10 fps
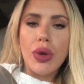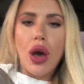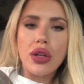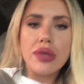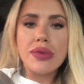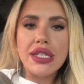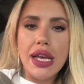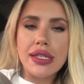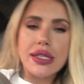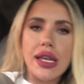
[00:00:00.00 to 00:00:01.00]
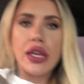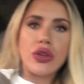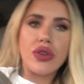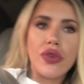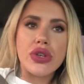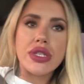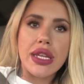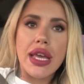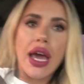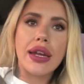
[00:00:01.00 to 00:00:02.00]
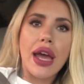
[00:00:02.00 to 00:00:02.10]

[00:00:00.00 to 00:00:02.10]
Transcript: We hauled him to Texas Tech University, had